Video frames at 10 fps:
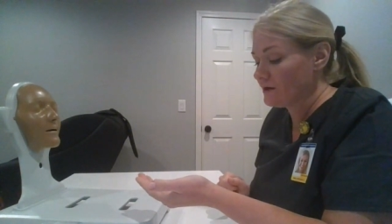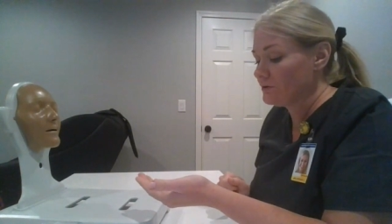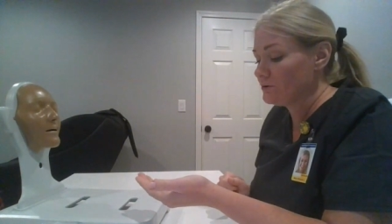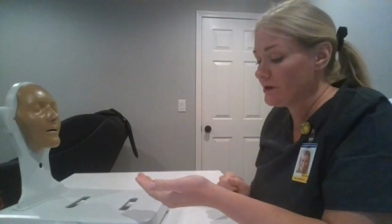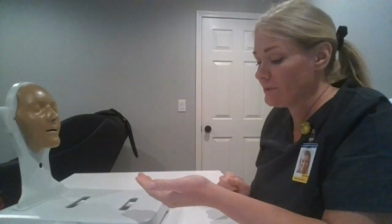
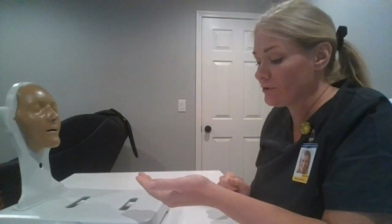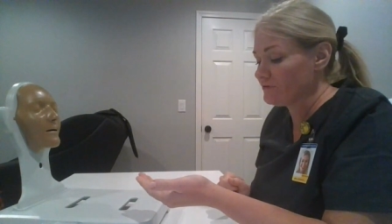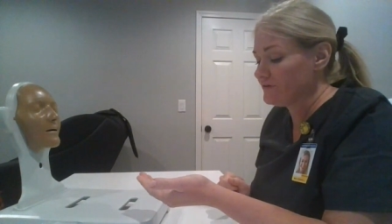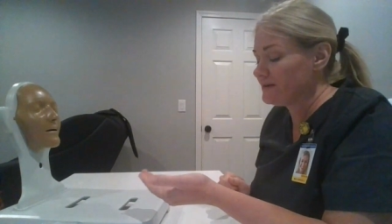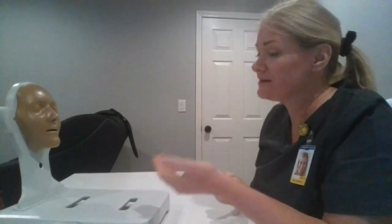Okay,
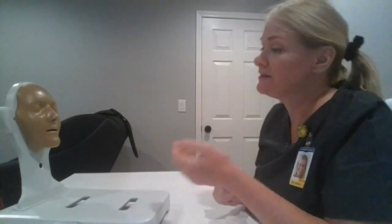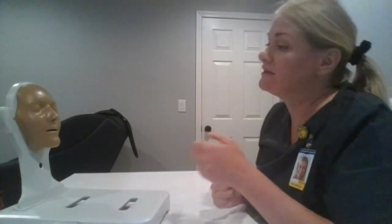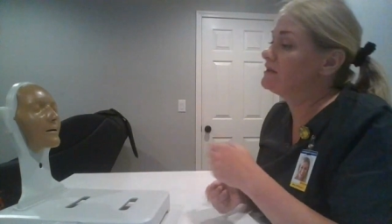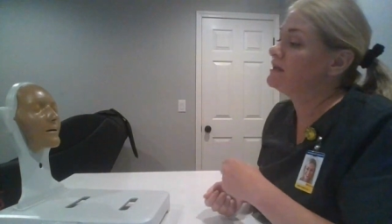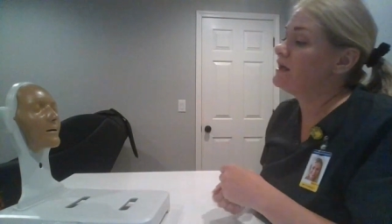perfect.
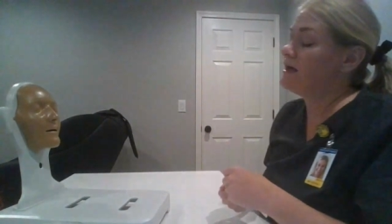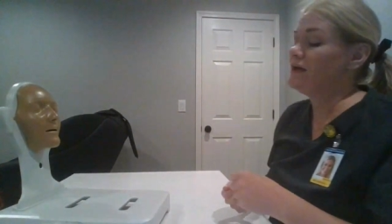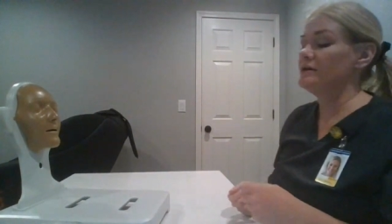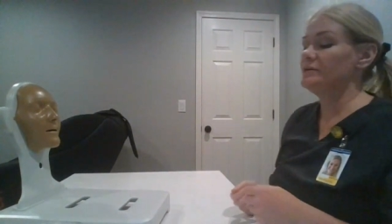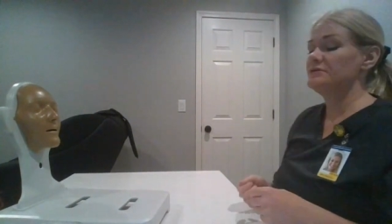
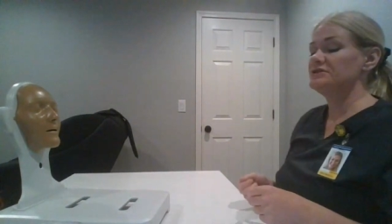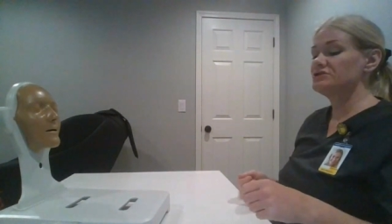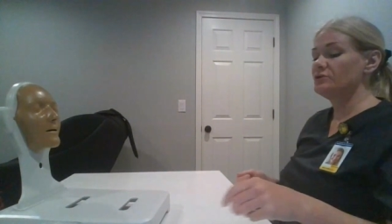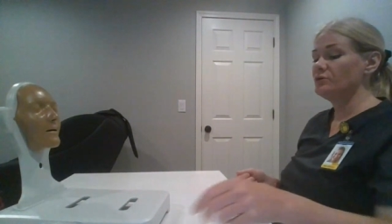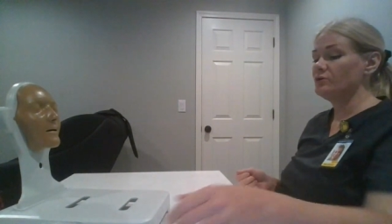
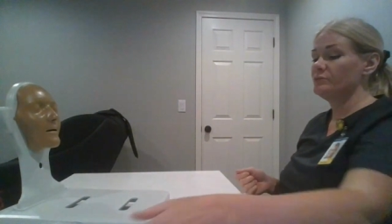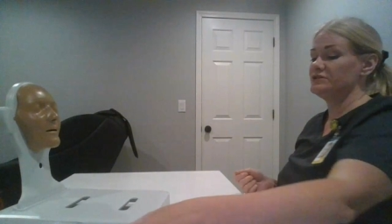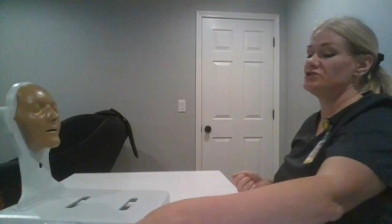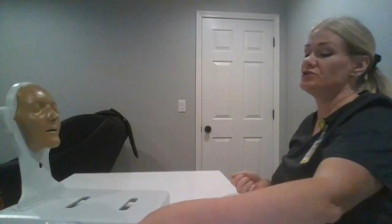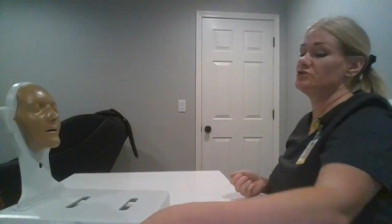So
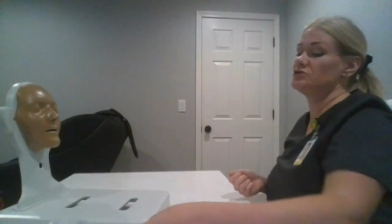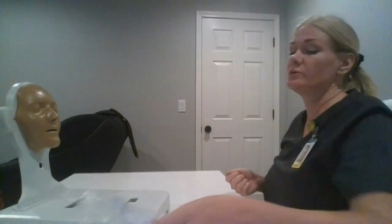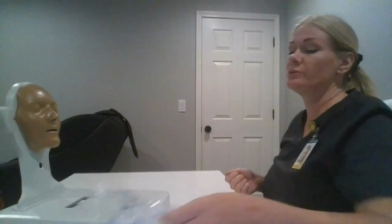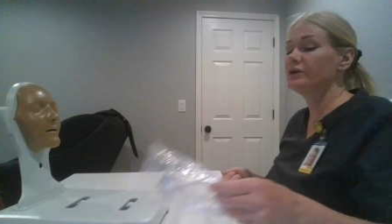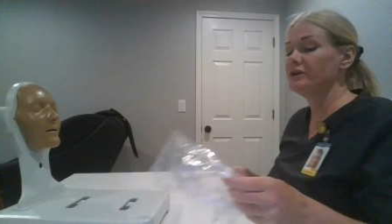Mrs. Jones,
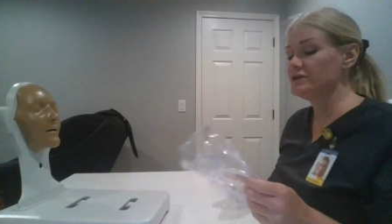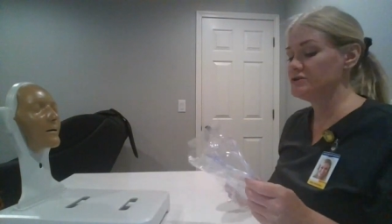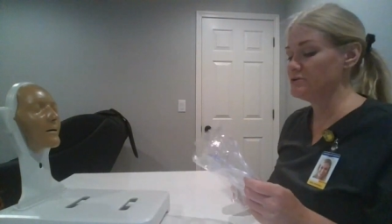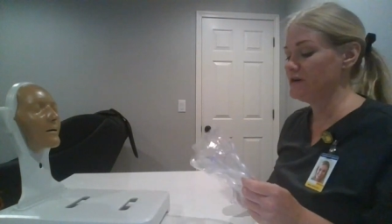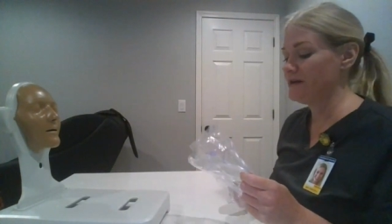what we're going
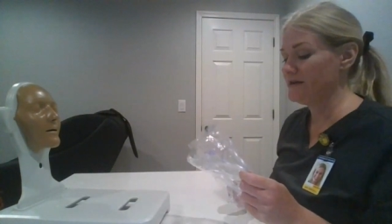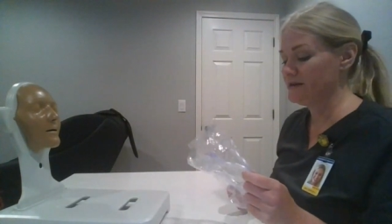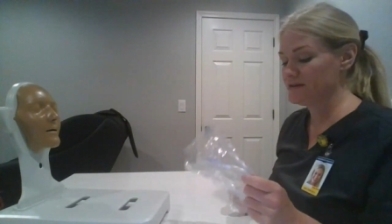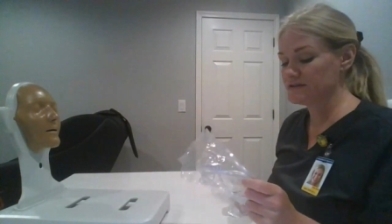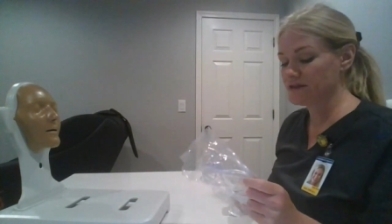to do today
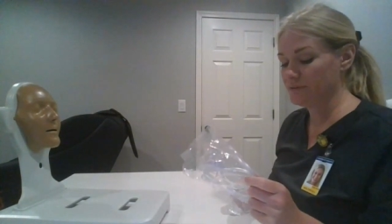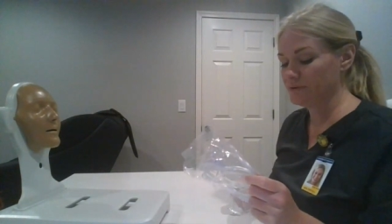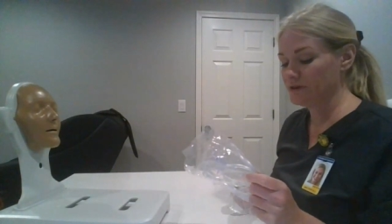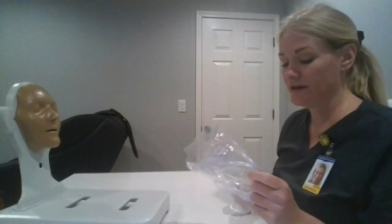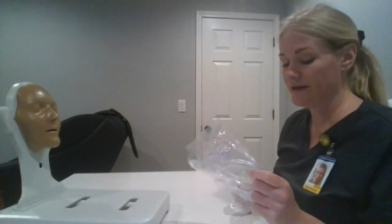is I
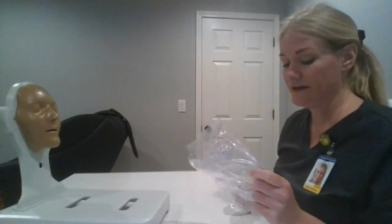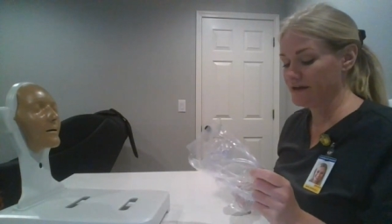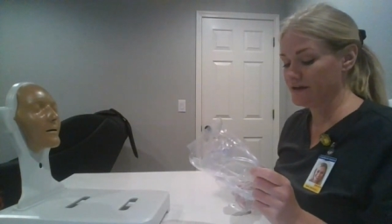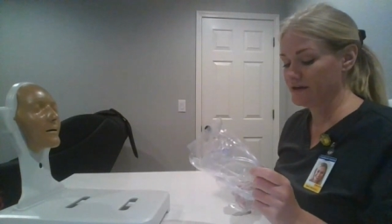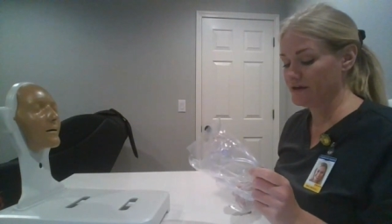would
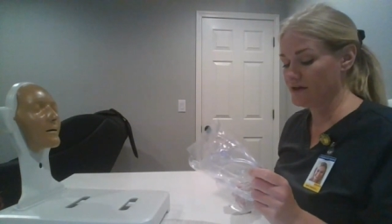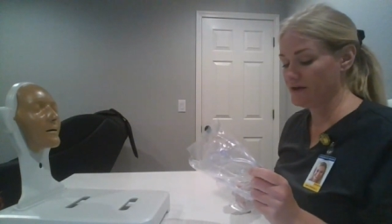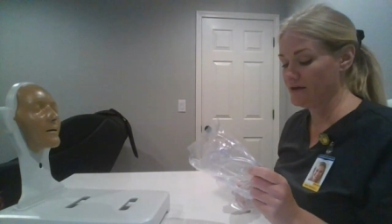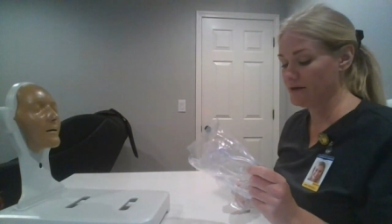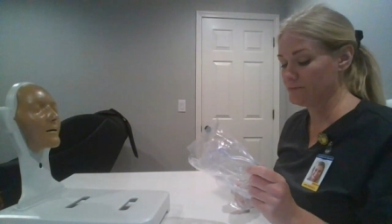like
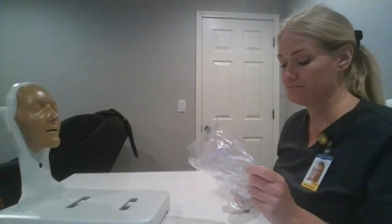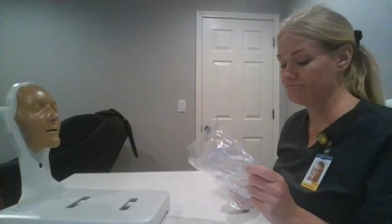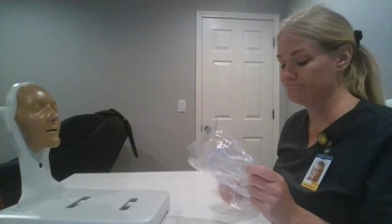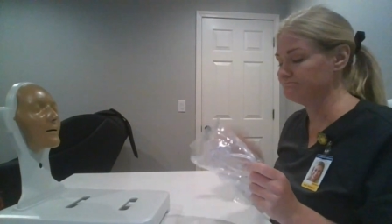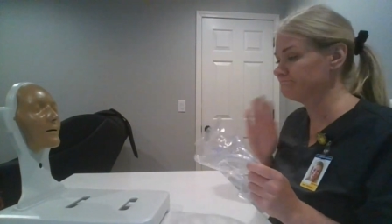
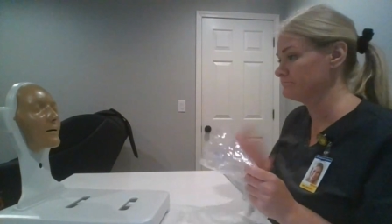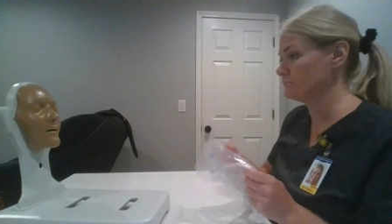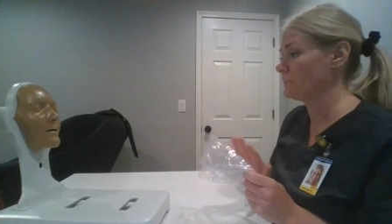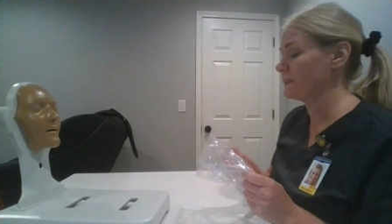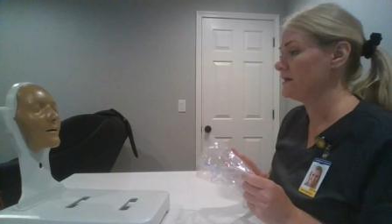
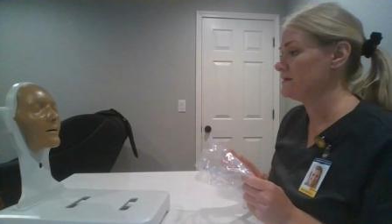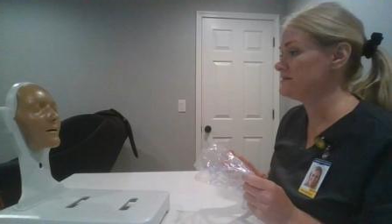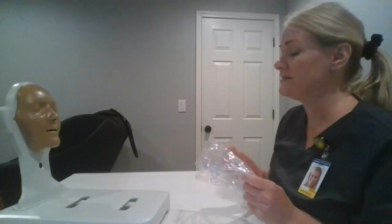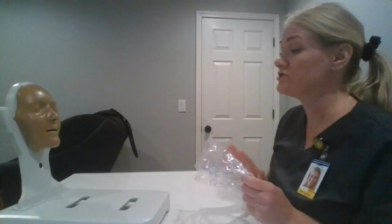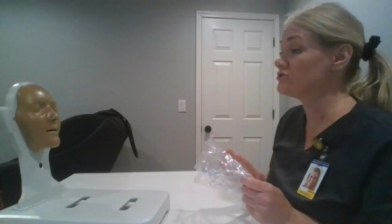
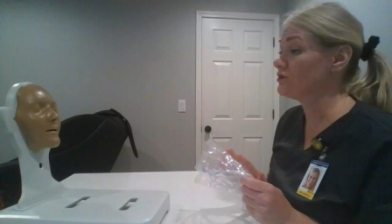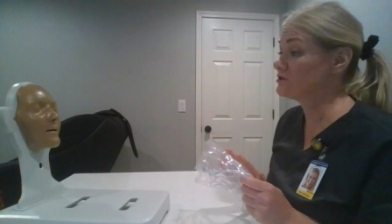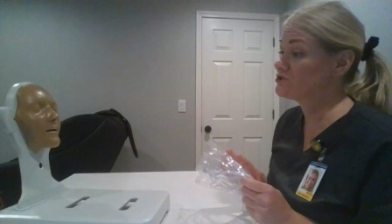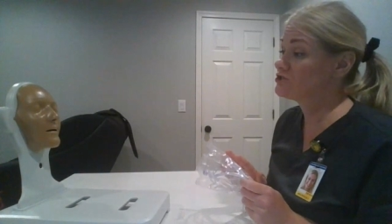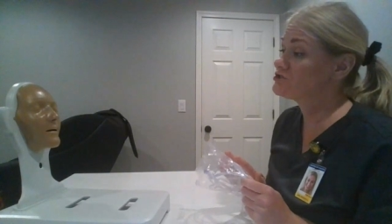to get your
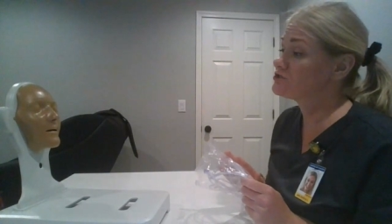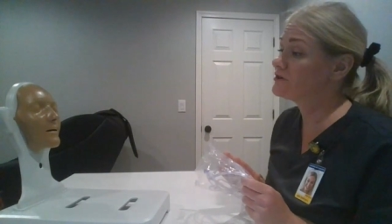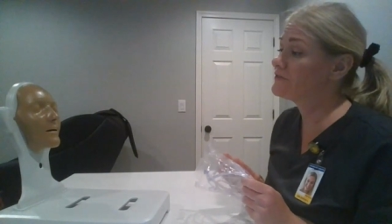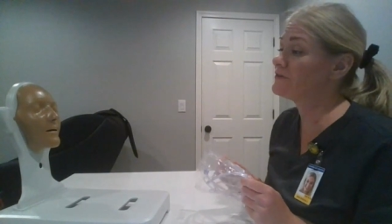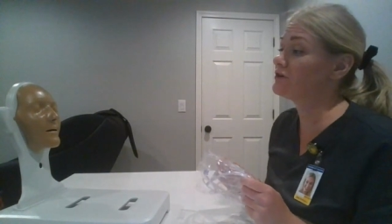oxygen
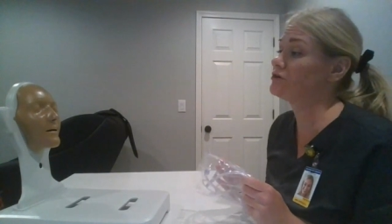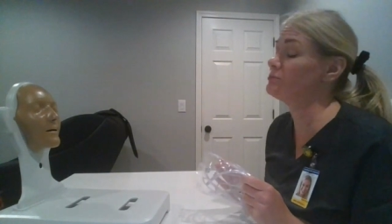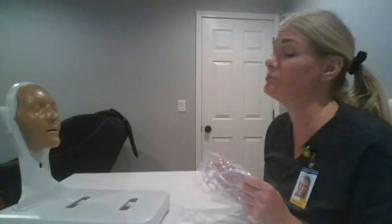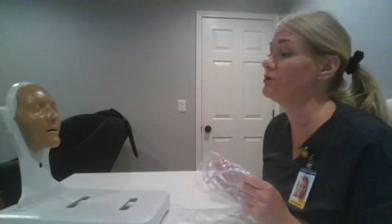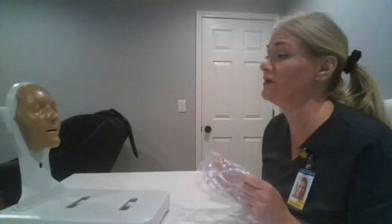started. The
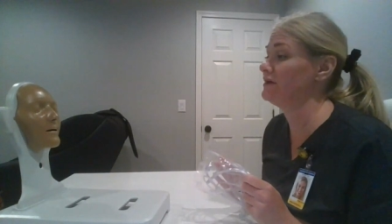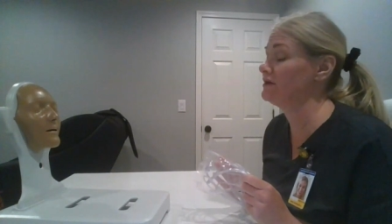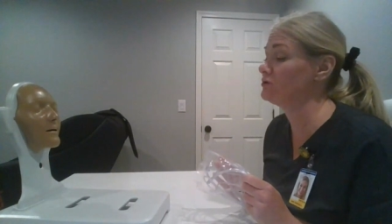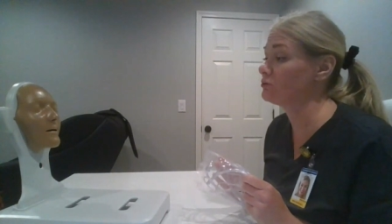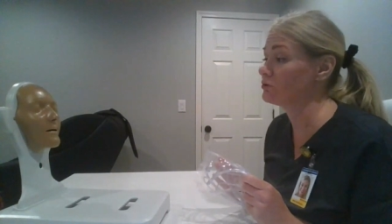doctor put
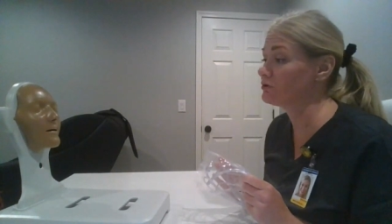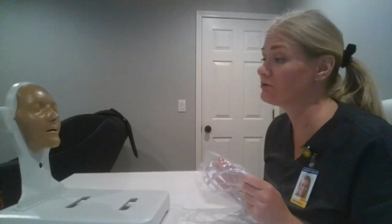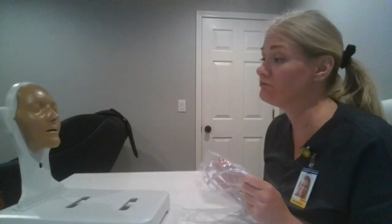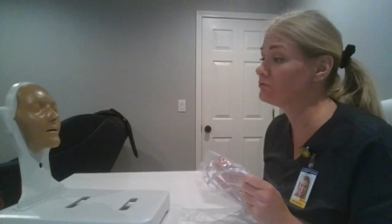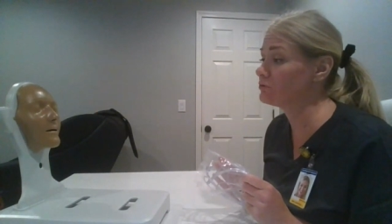in an
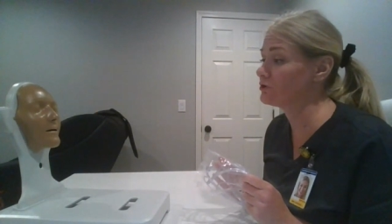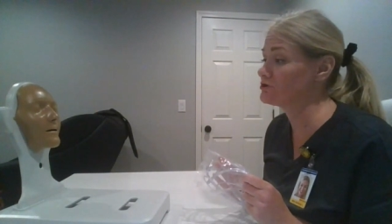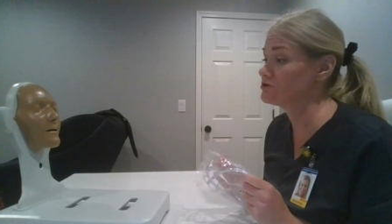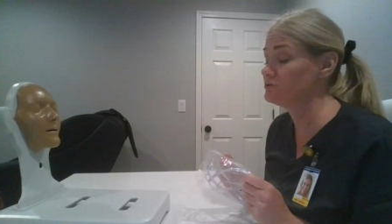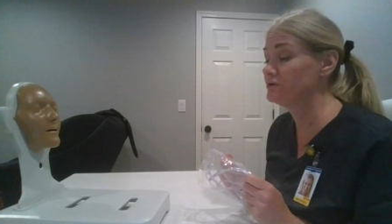order
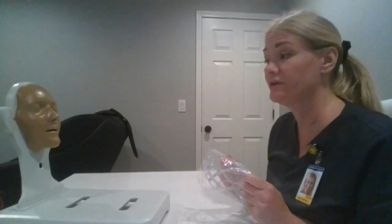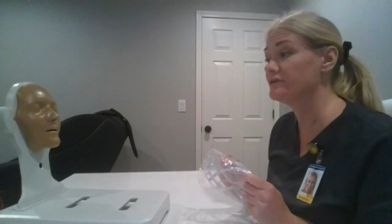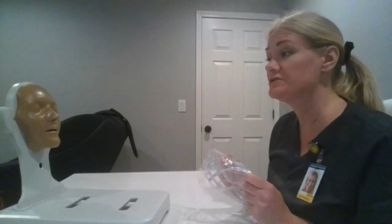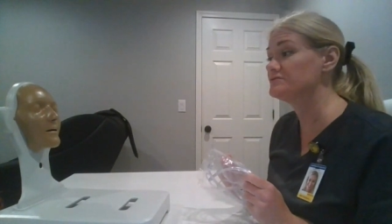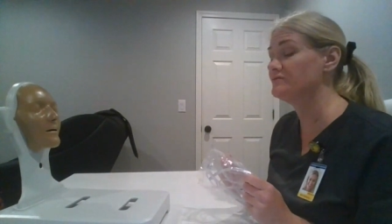for 2
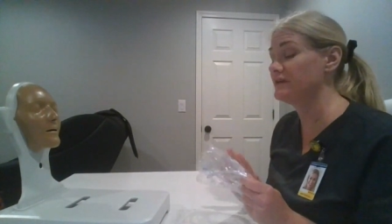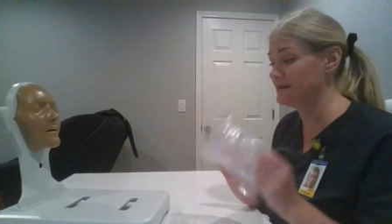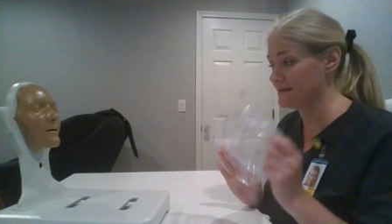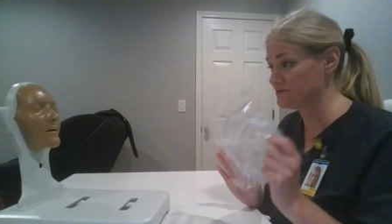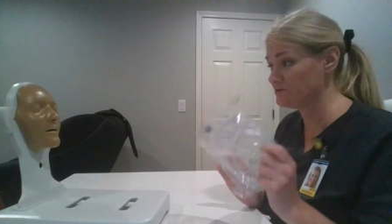liters via
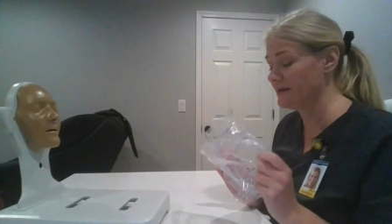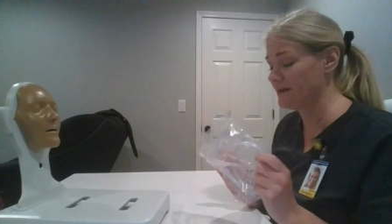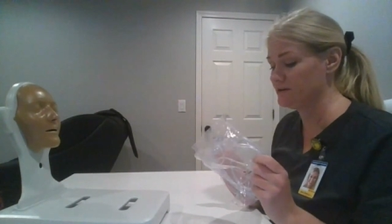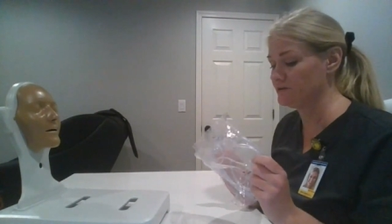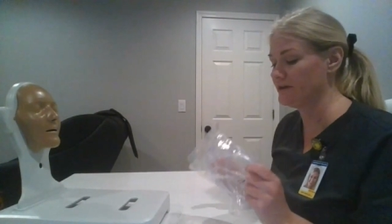nasal
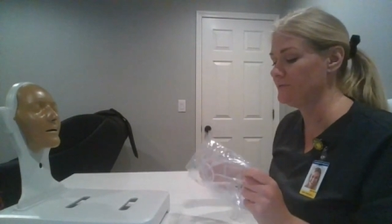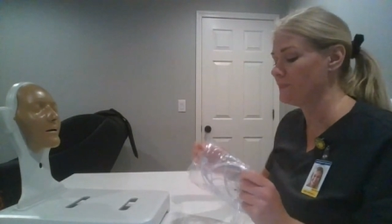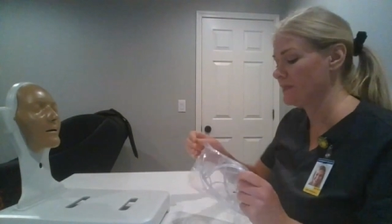cannula.